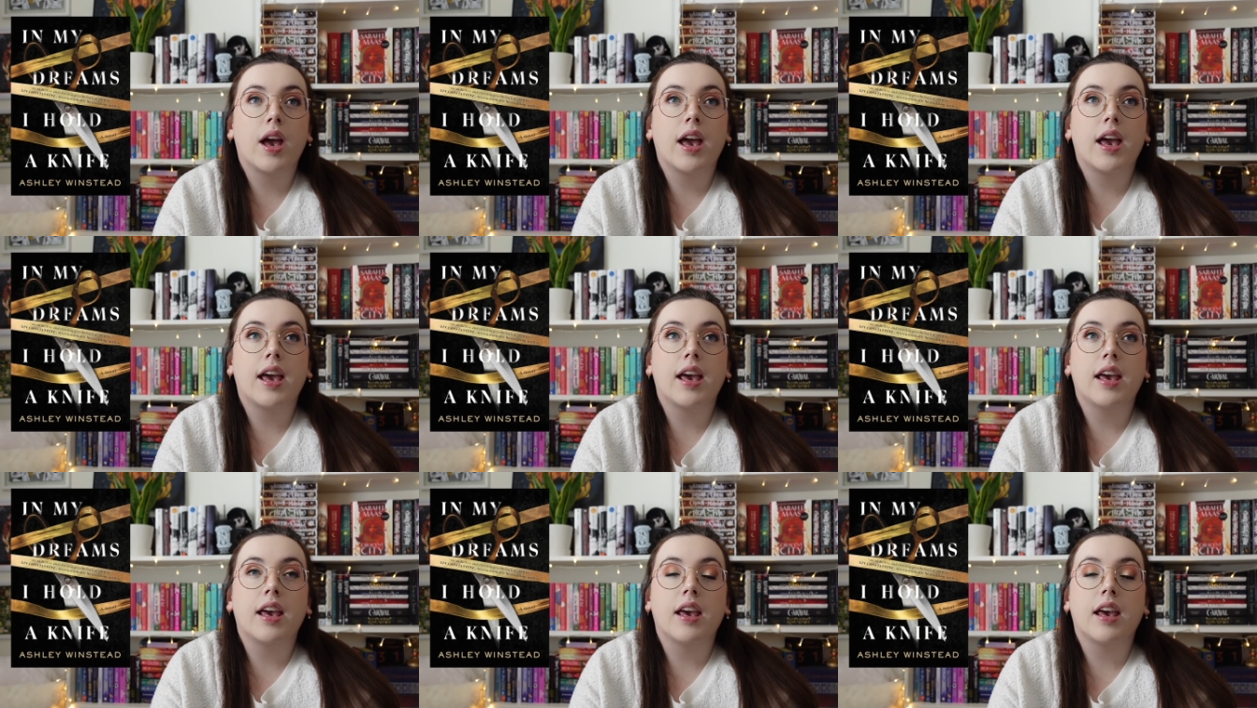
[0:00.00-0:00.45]

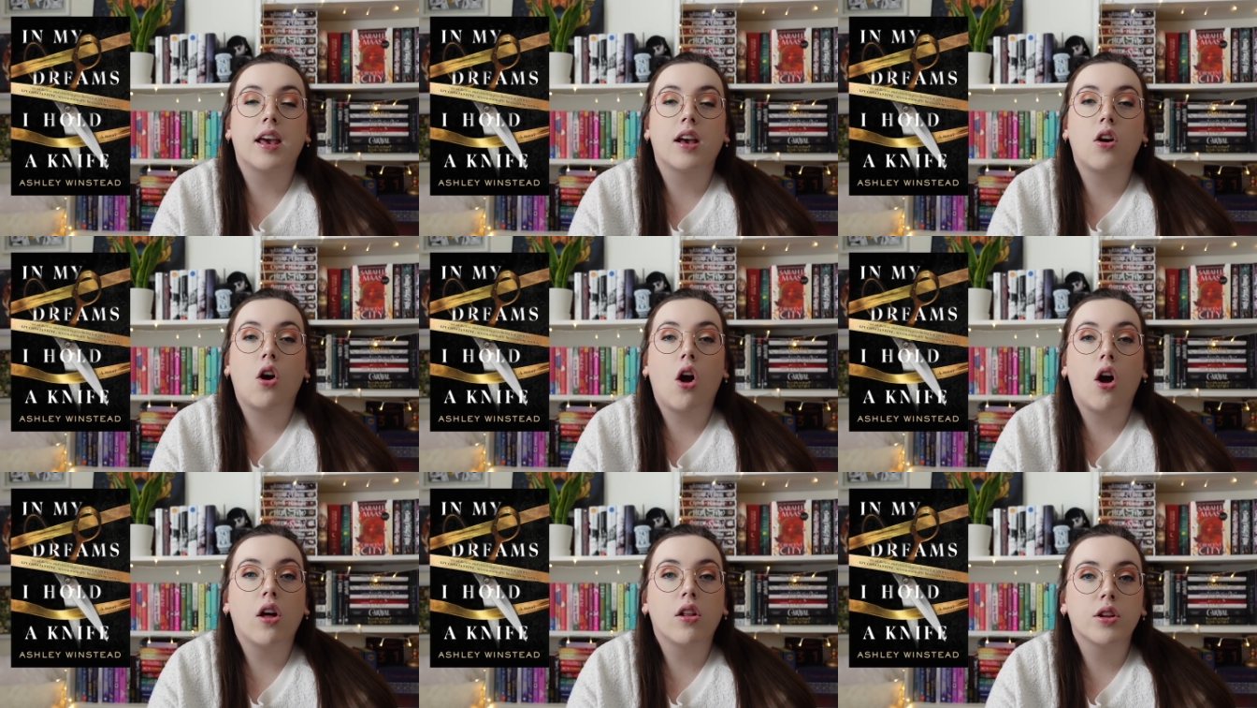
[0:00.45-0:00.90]
a
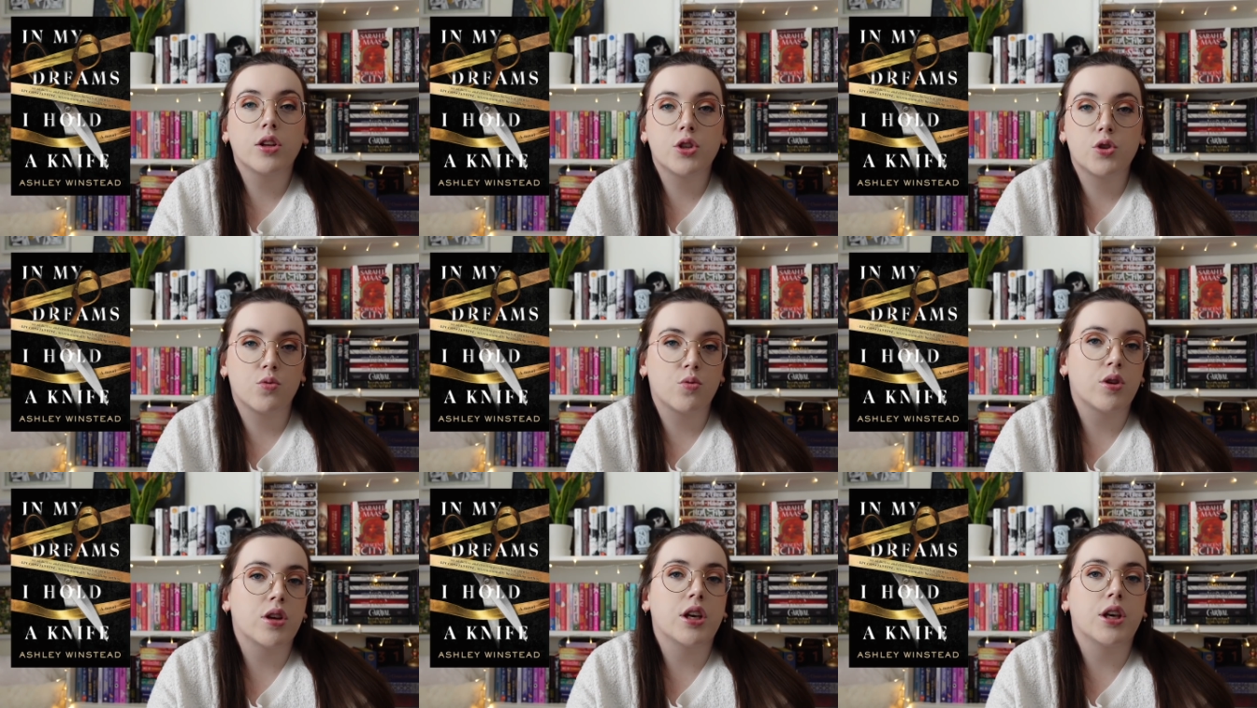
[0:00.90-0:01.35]

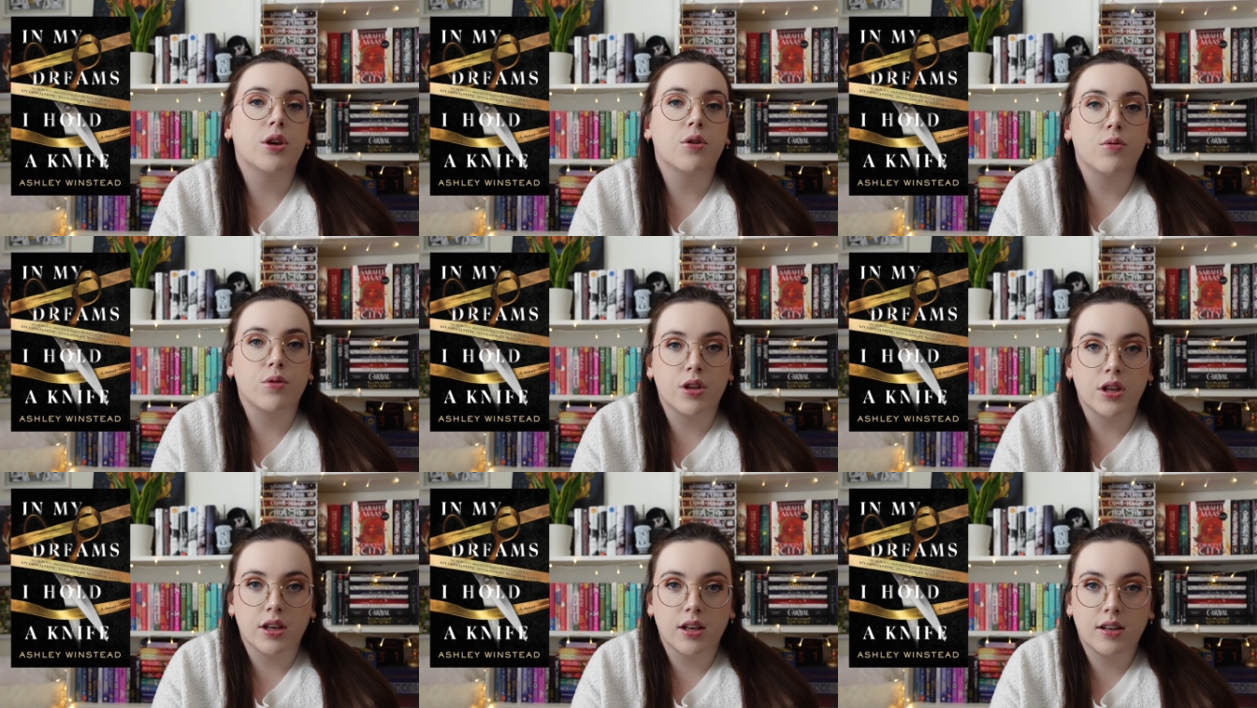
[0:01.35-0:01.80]
college
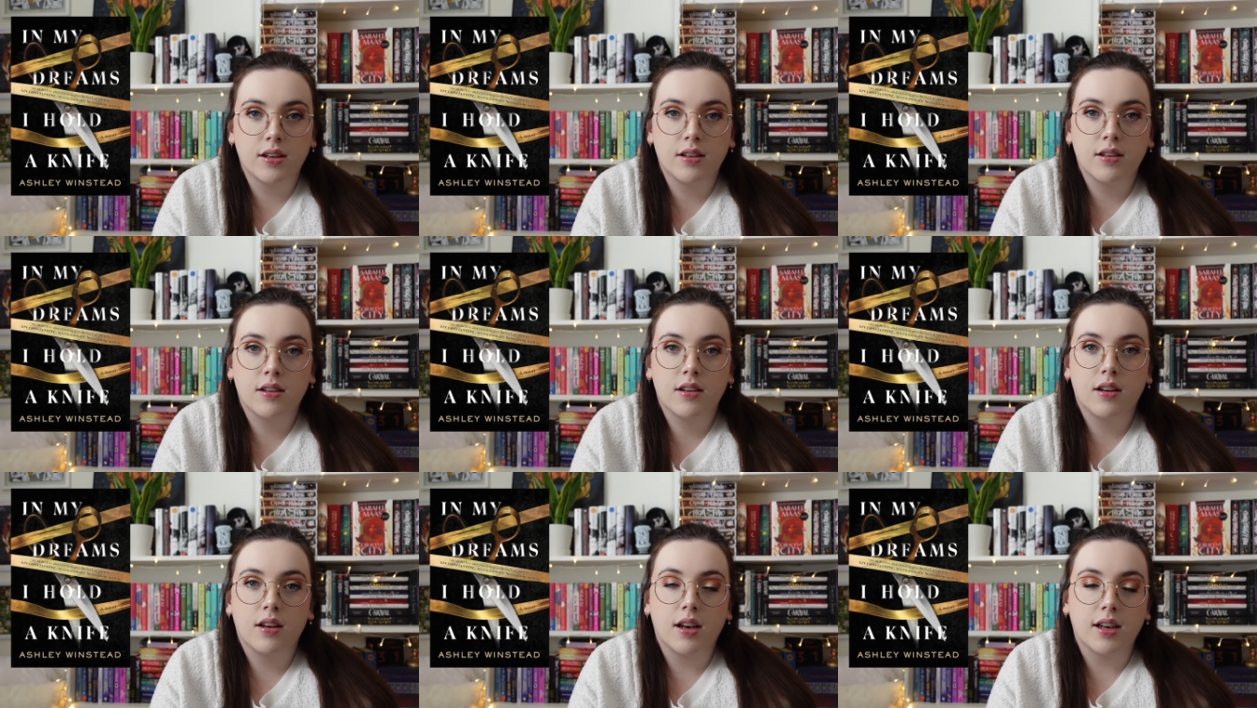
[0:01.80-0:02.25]

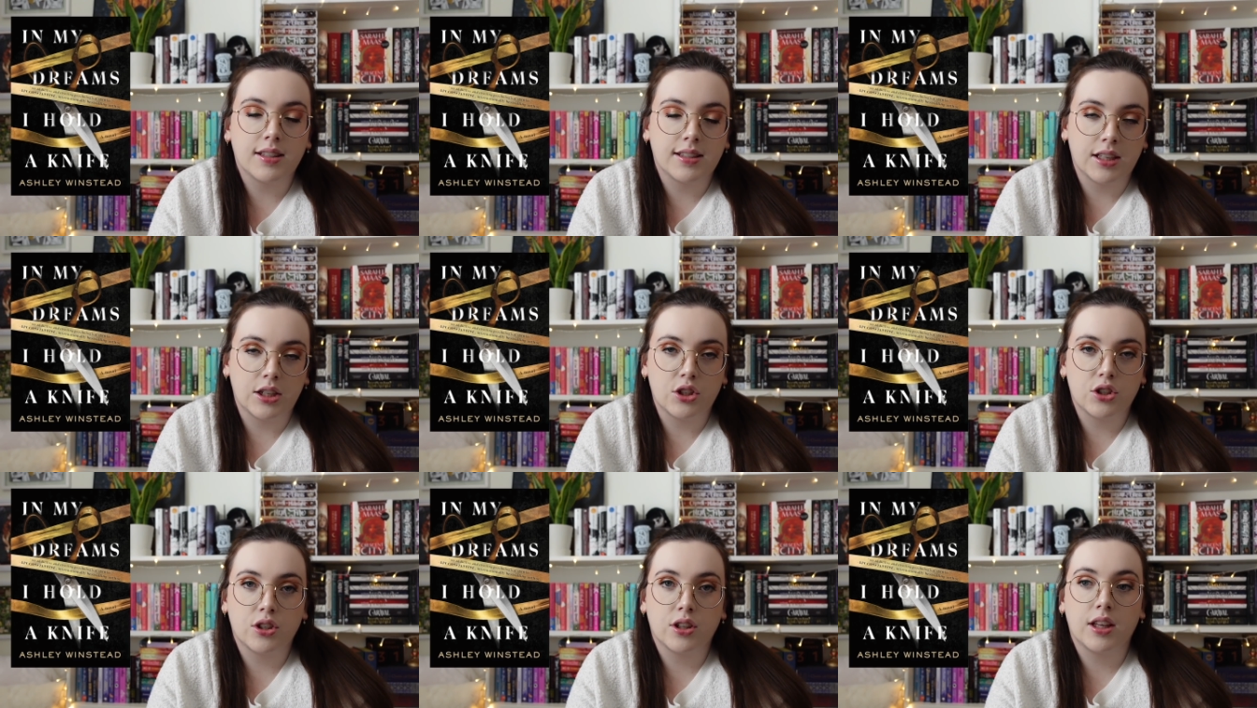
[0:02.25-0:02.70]
reunion
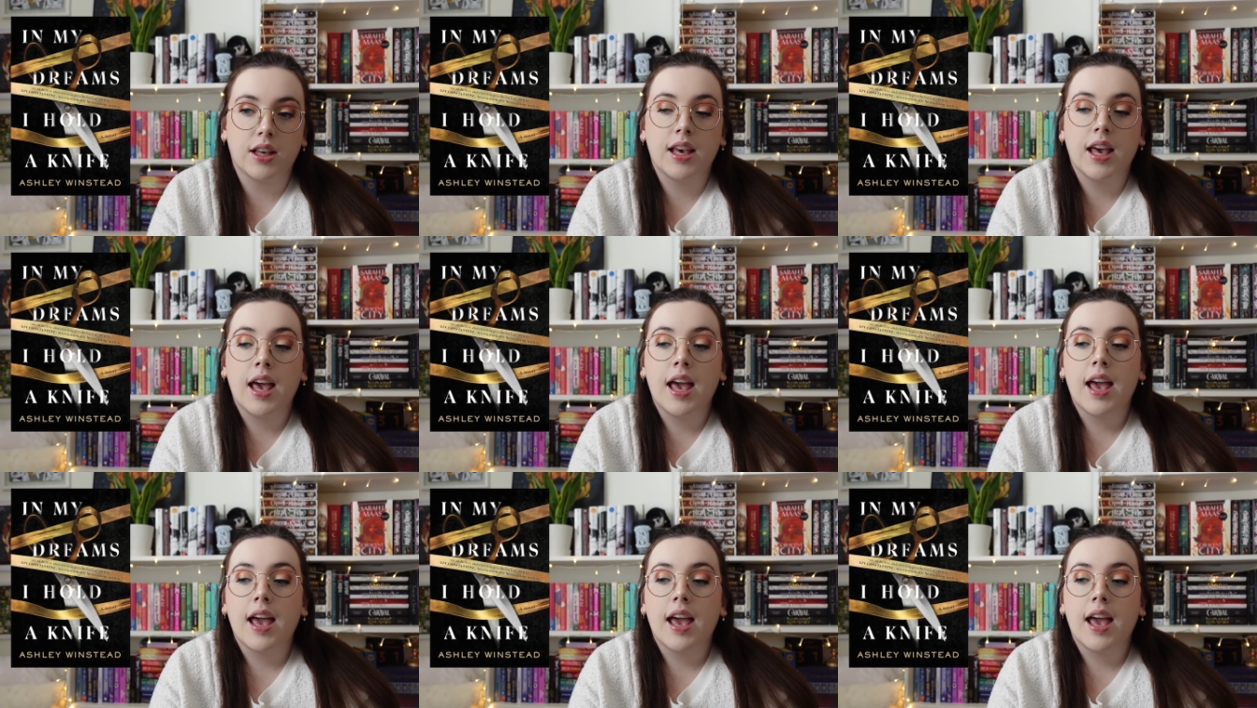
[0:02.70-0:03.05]
essentially